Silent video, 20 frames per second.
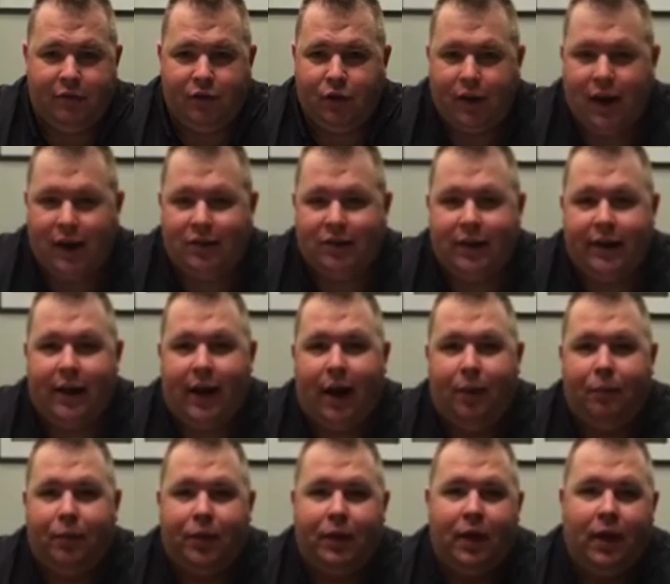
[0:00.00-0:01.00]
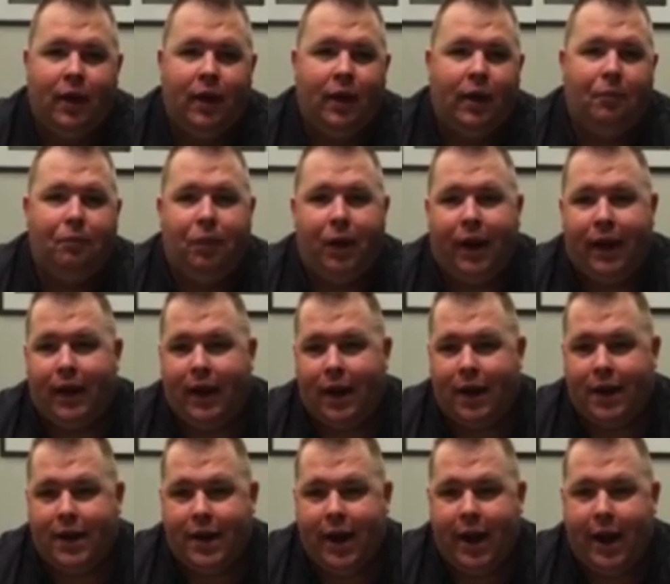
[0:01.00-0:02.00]
And if you guys need help with picking
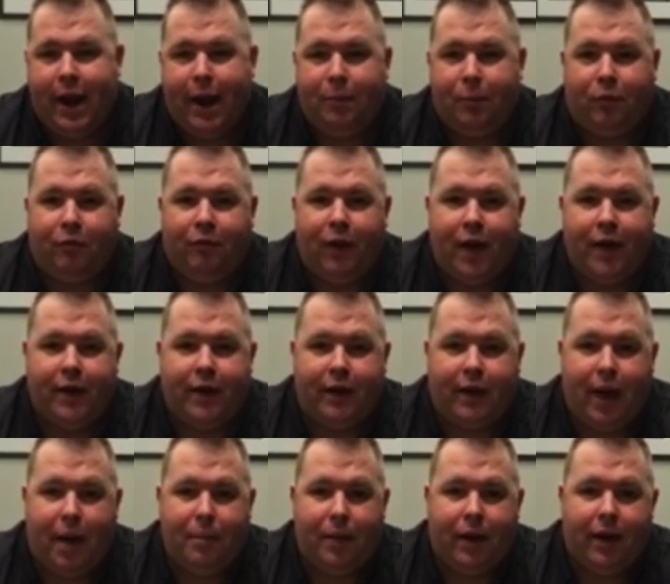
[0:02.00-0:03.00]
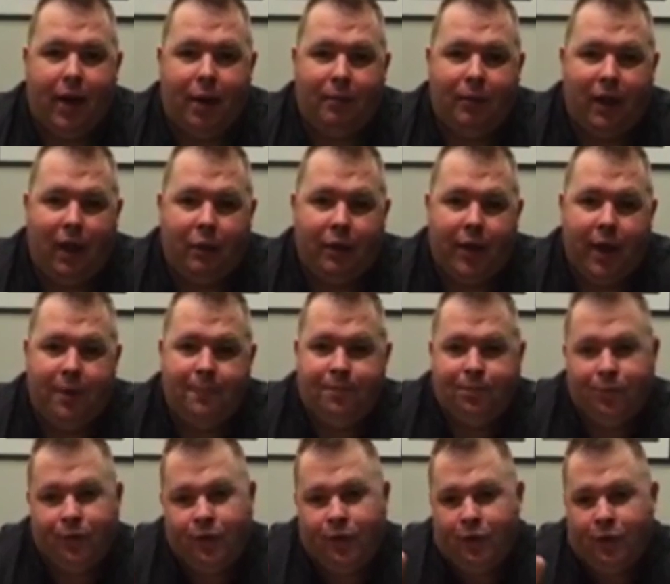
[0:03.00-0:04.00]
out a name or finding a company to help you out with
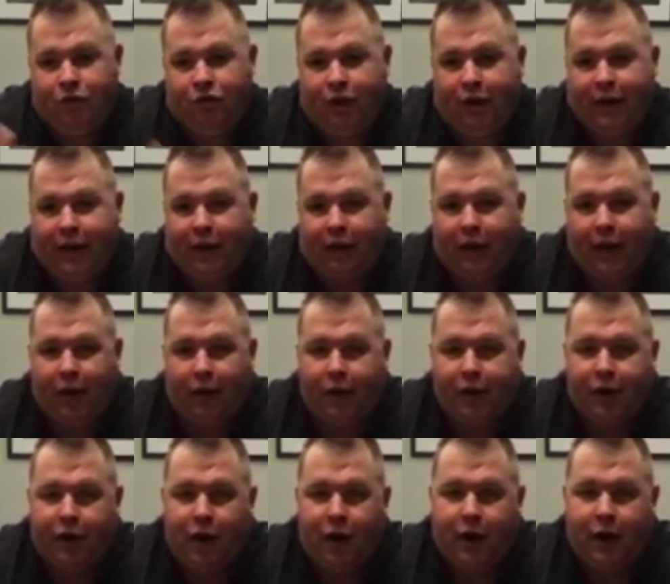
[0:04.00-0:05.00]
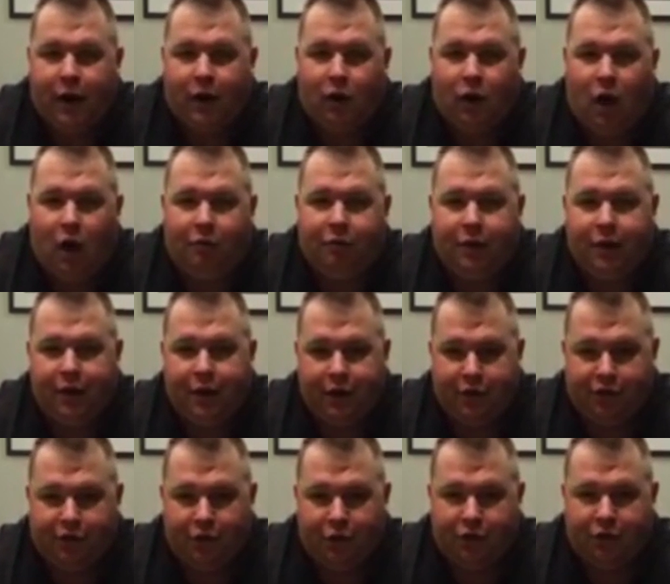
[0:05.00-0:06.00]
that, check out Aaron Young at Laughlin
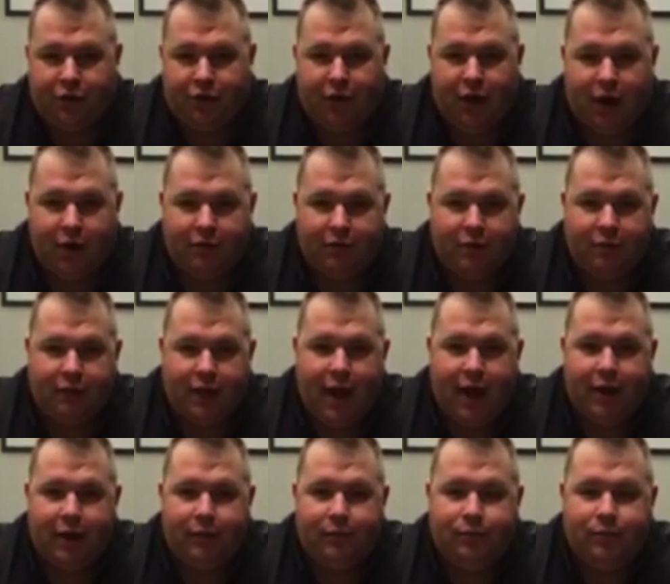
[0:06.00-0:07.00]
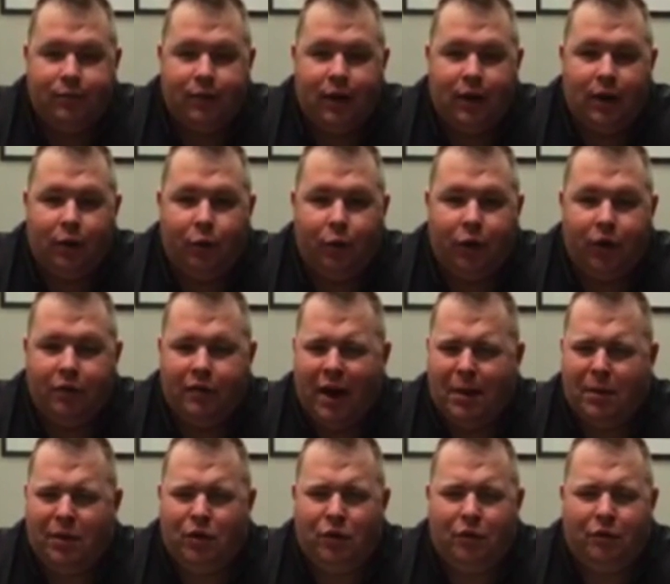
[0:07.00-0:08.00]
and Associates out of Nevada. Uh, Reno
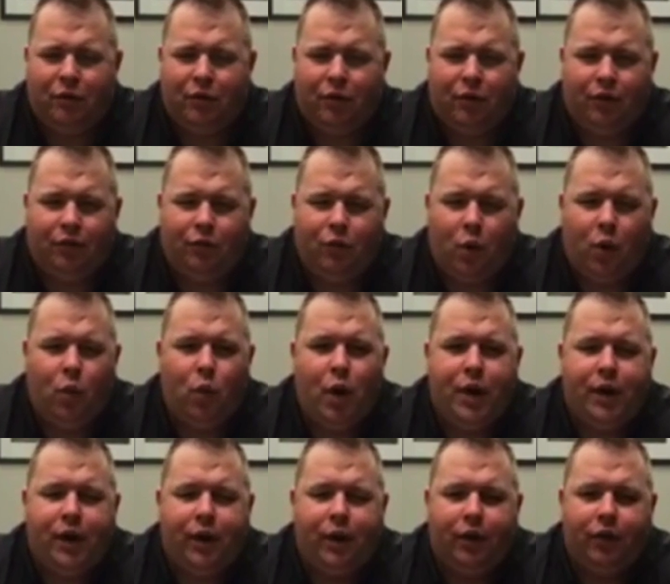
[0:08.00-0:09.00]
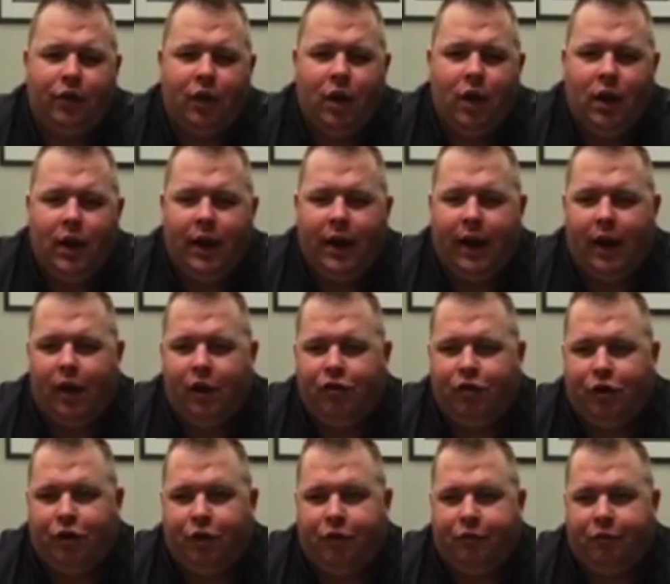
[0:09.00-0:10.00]
Nevada been doing it for 41 years.
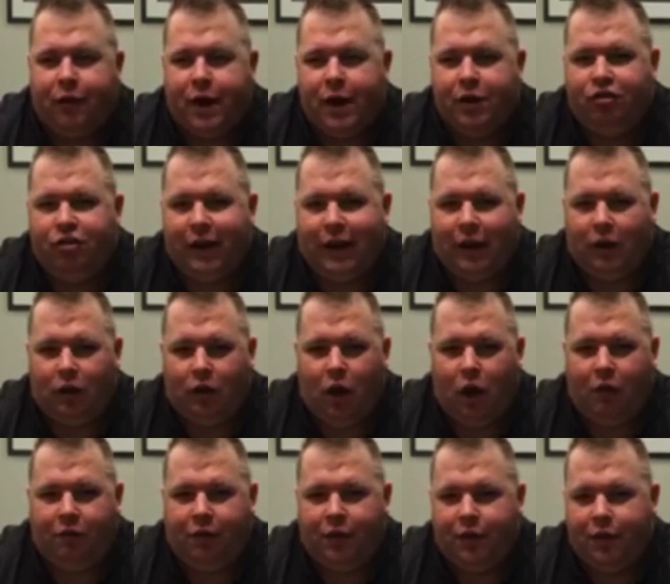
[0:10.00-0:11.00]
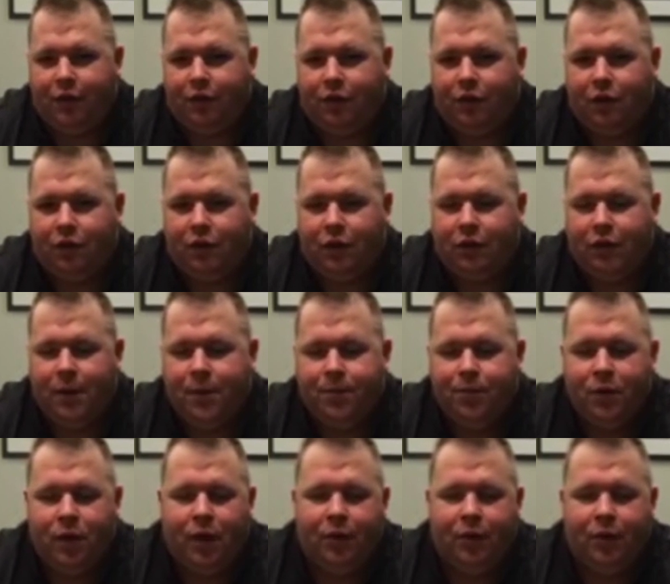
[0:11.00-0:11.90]
Aaron's a good friend. Check out Laughlin and Associates.